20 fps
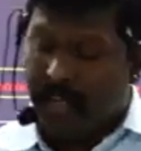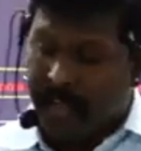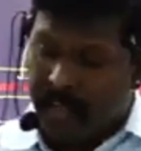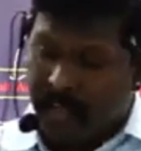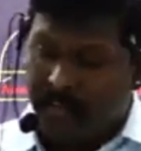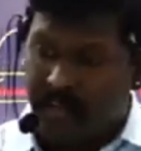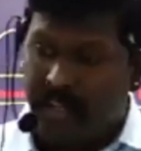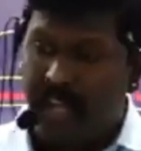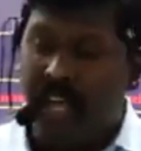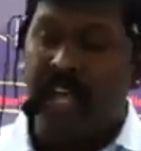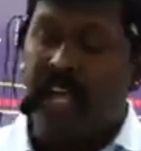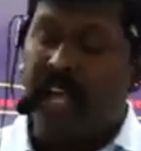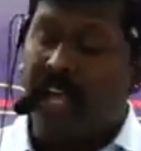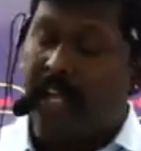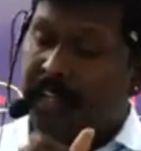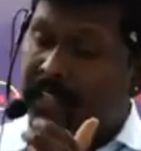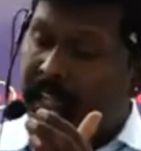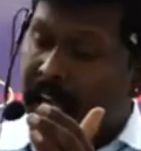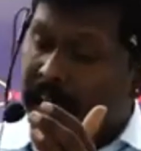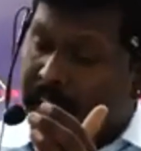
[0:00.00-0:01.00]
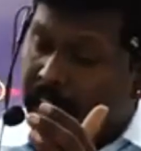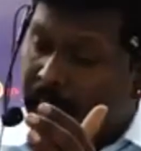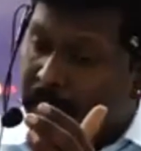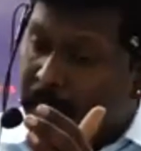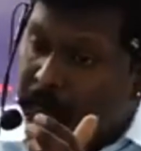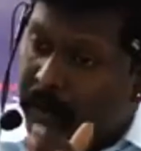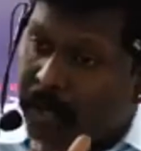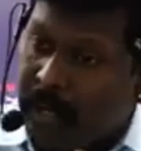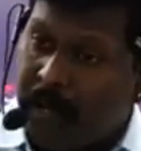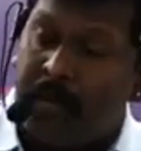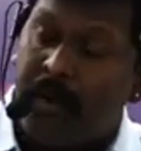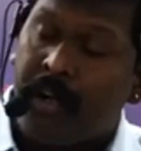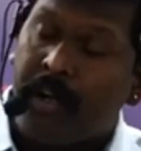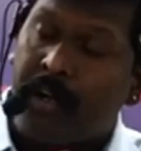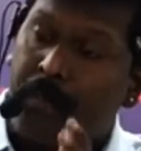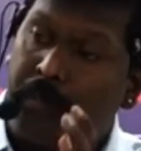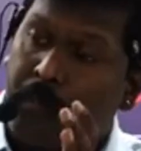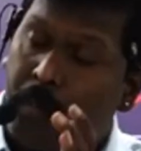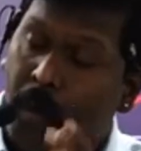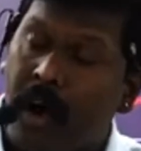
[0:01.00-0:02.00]
yes, that
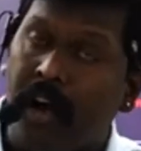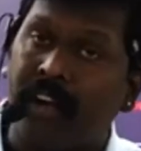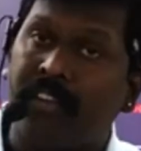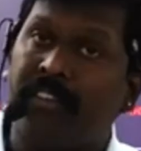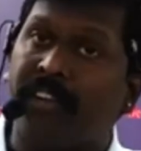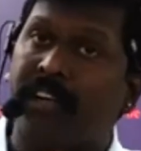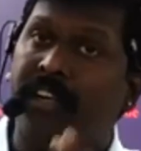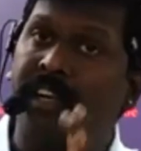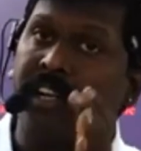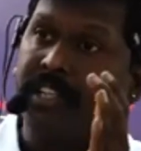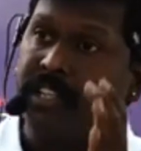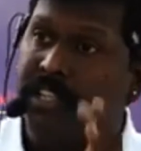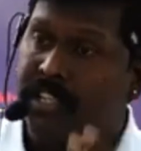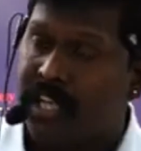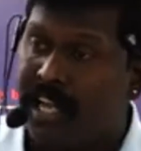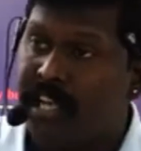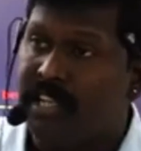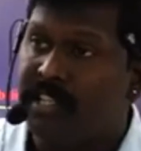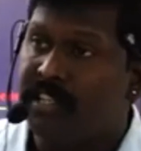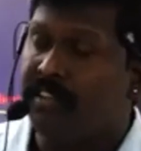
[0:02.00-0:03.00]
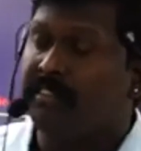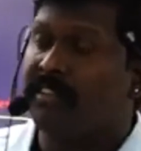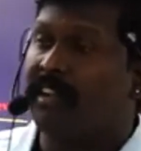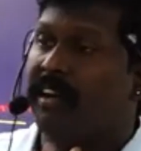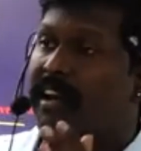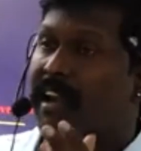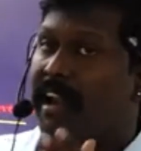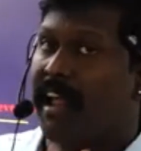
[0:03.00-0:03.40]
amendment brought certain changes and